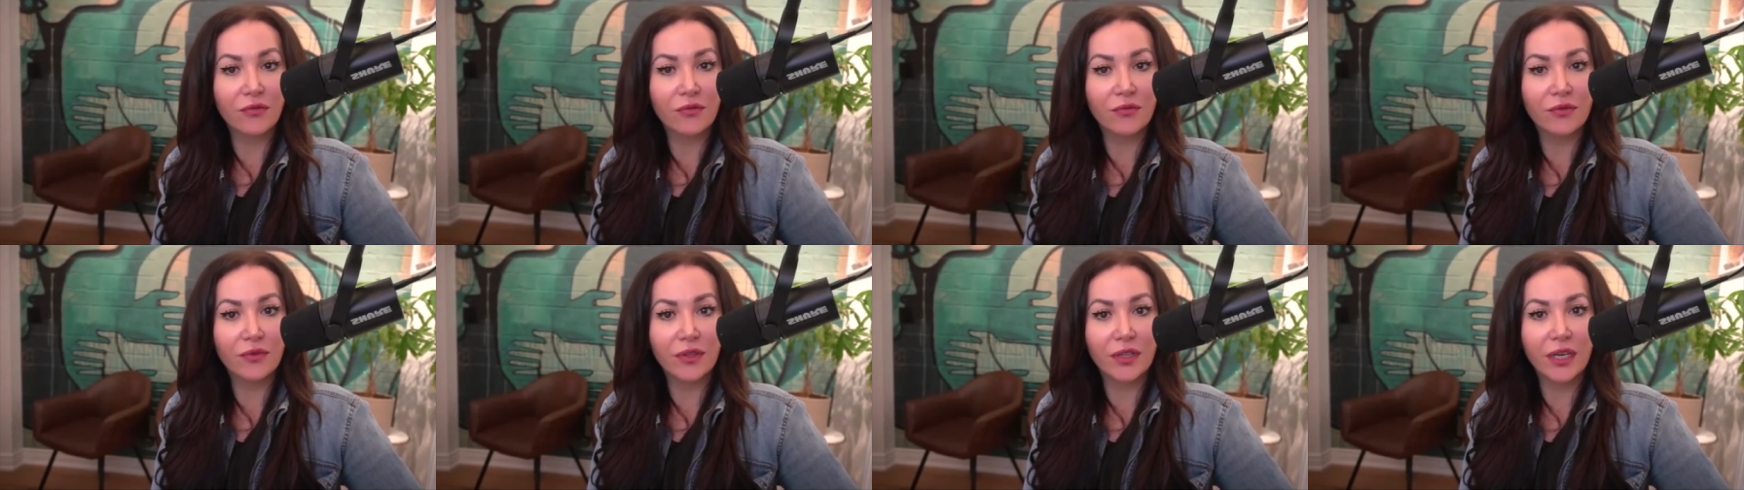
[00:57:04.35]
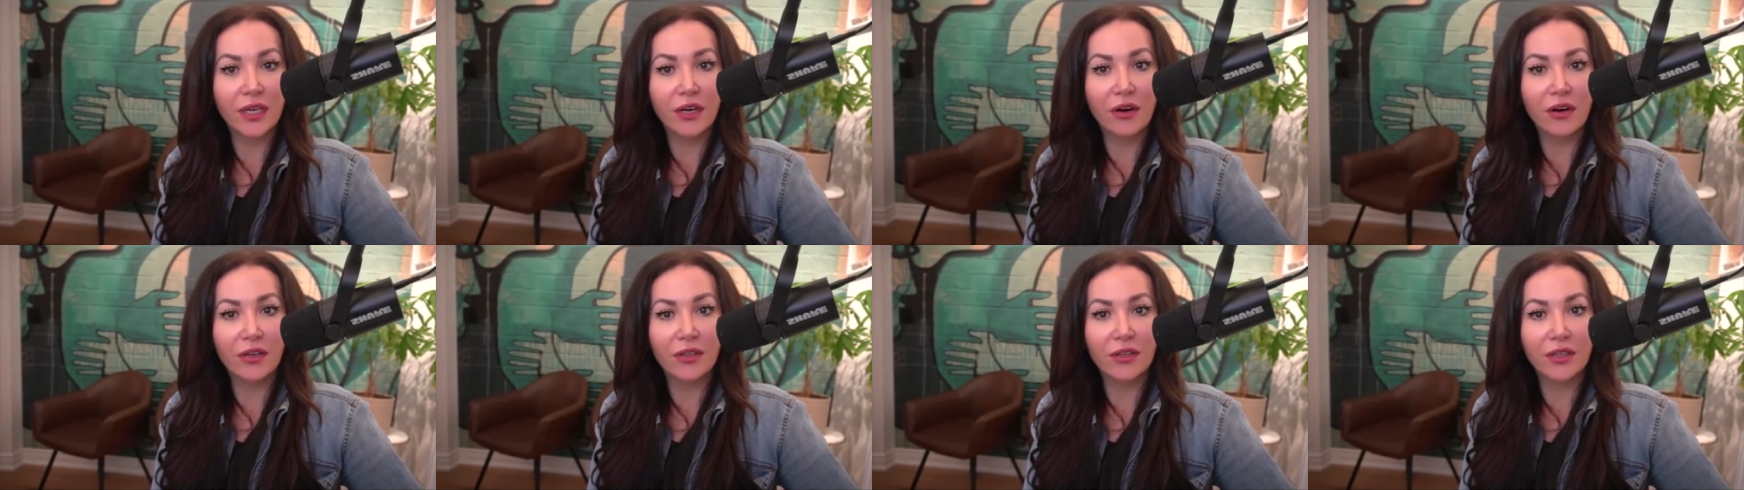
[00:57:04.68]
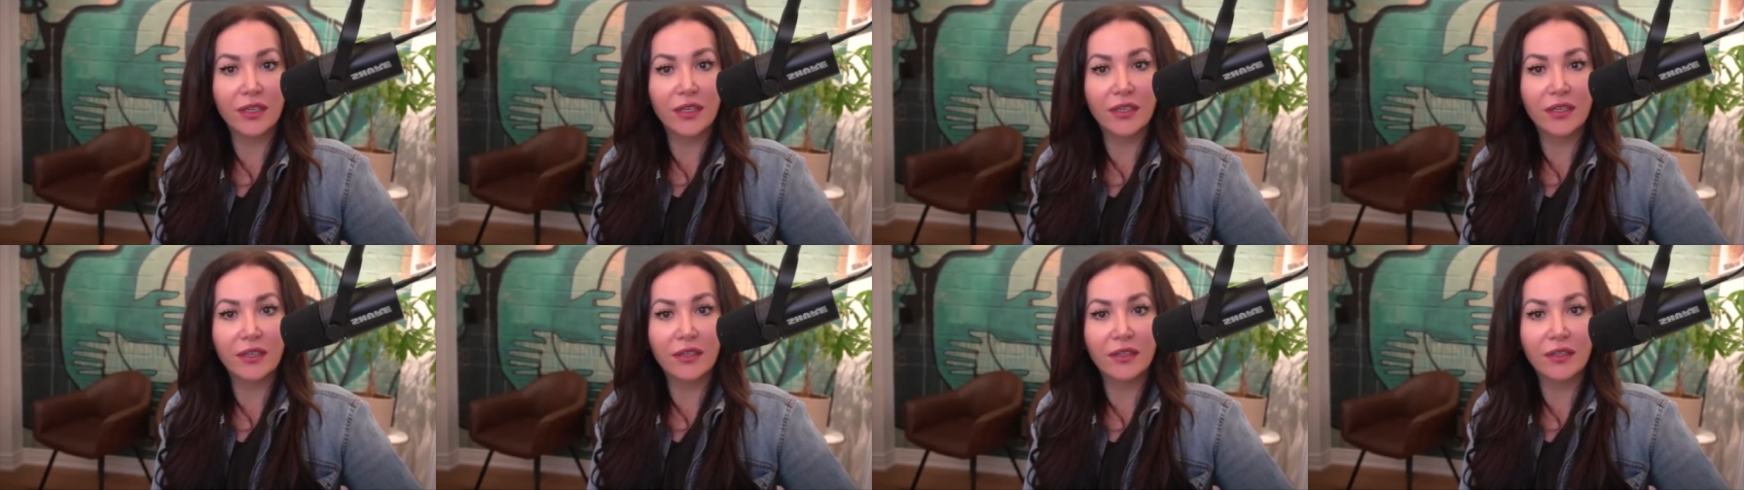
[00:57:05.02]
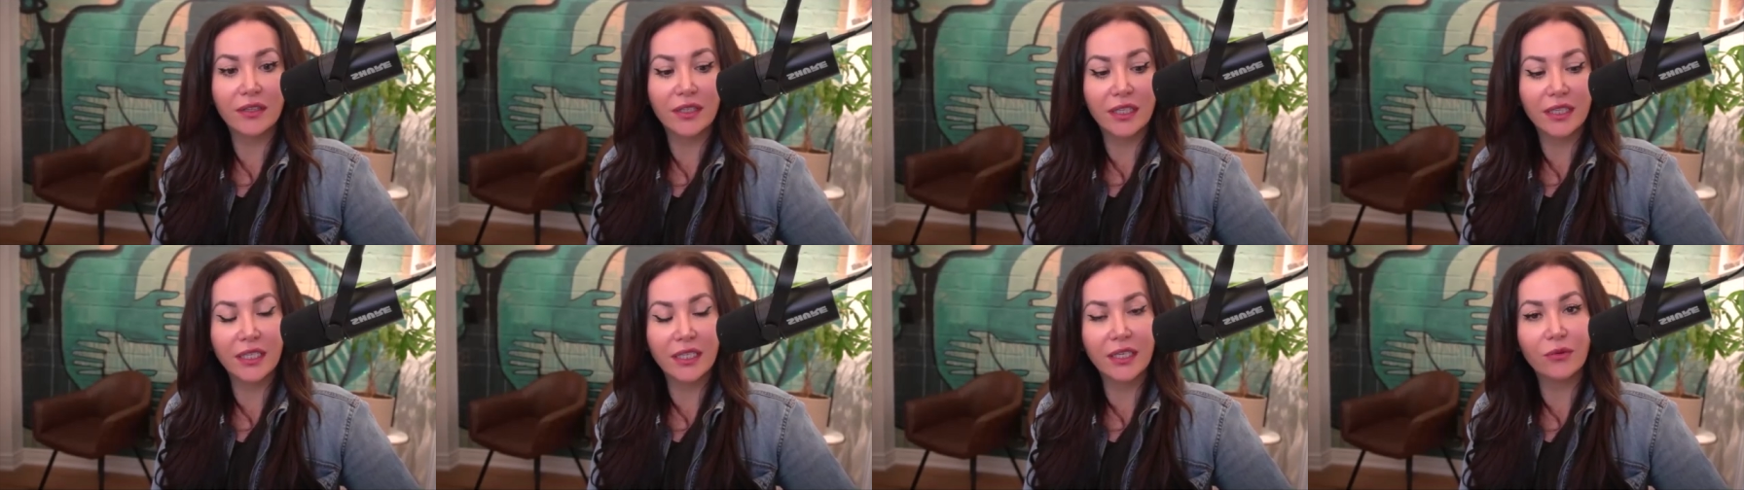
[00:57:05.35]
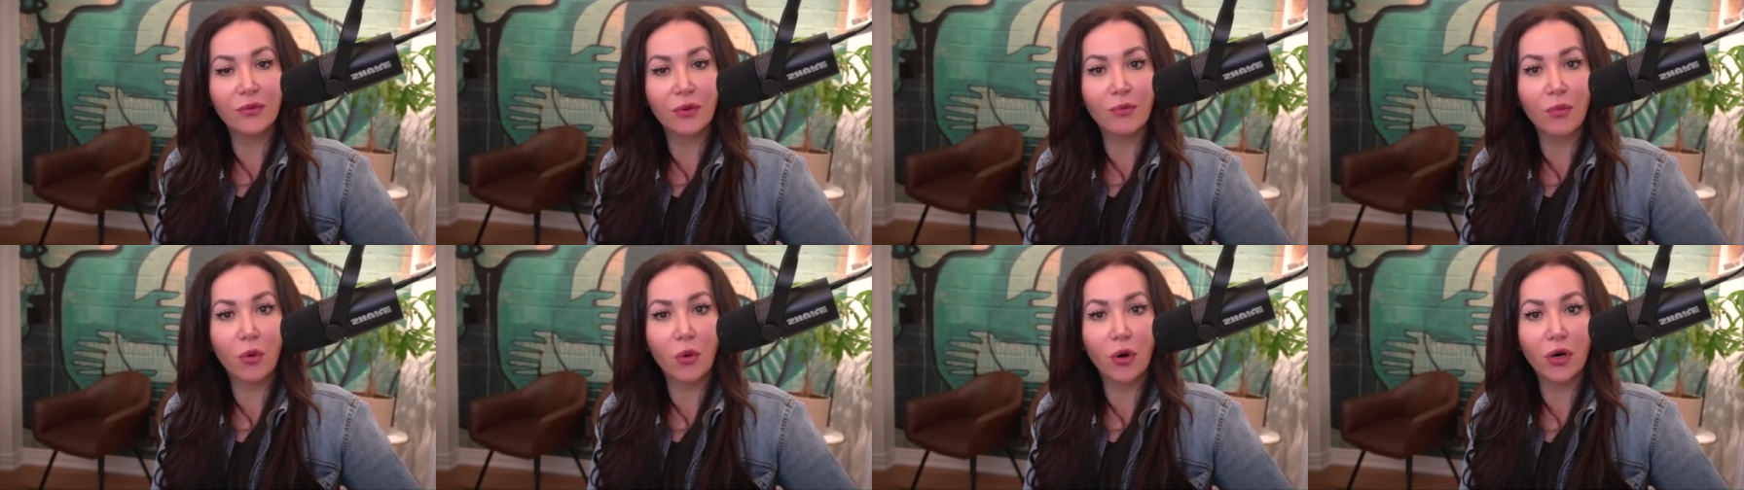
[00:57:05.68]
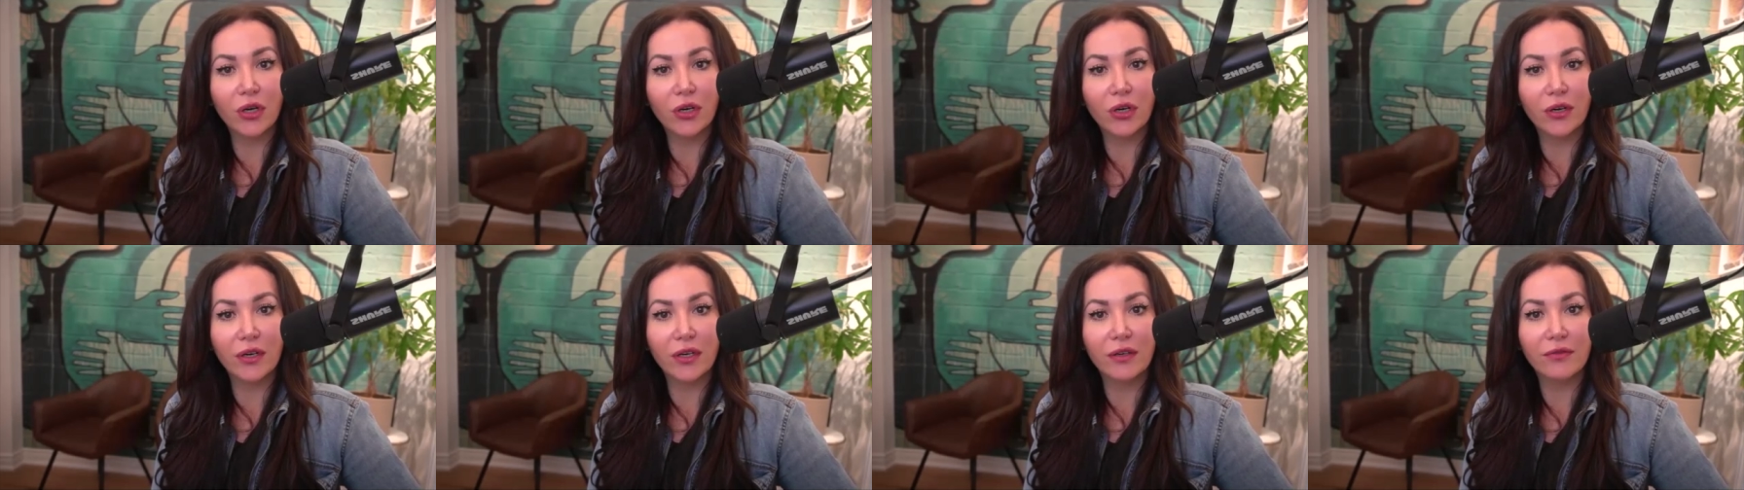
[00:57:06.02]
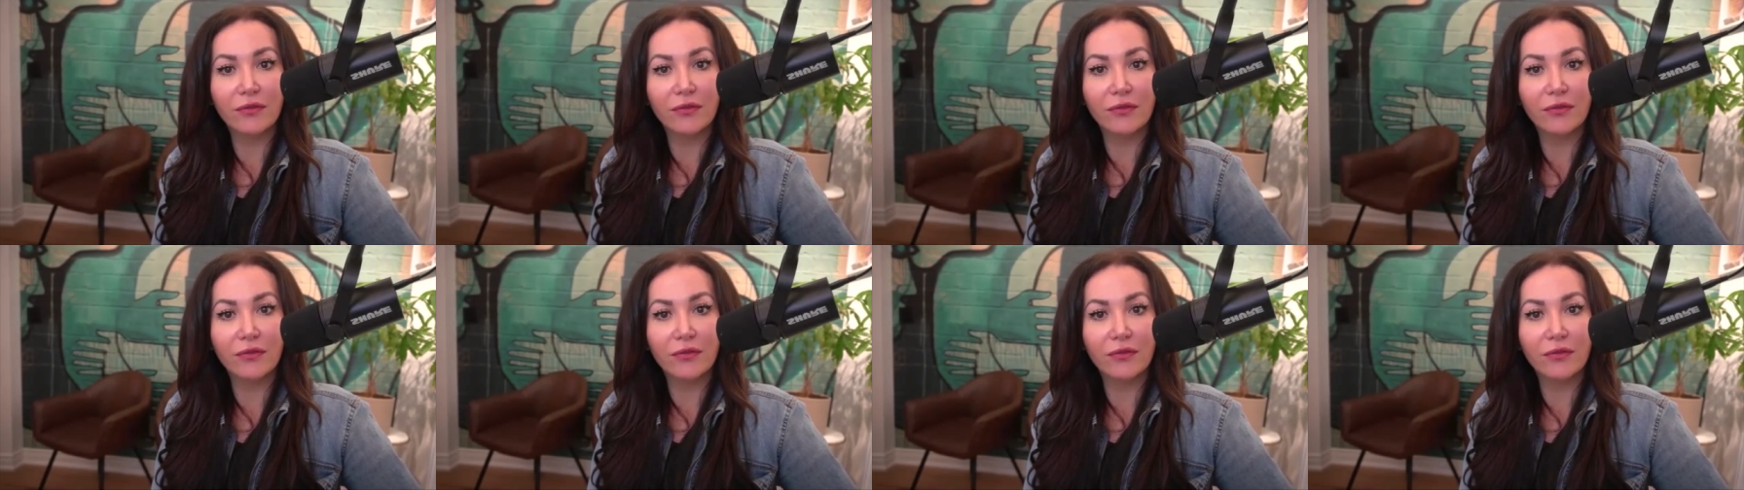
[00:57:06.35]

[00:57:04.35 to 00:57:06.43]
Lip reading: they are the lead reporter